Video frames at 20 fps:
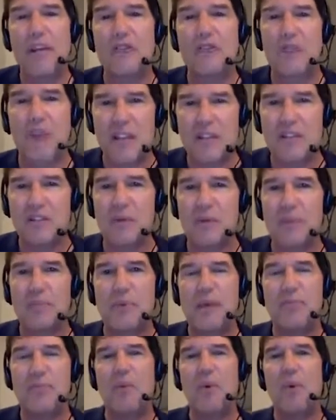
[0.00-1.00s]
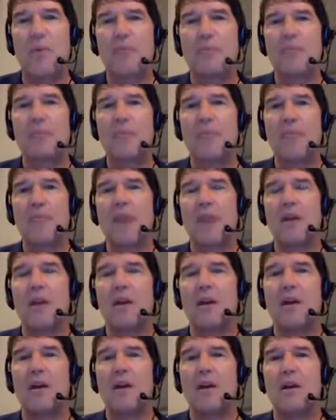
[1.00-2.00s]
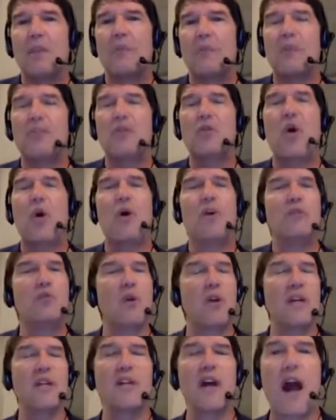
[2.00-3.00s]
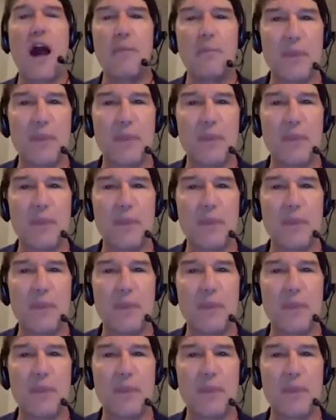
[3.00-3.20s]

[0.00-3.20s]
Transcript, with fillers: don't want to be aggressive with people, but you always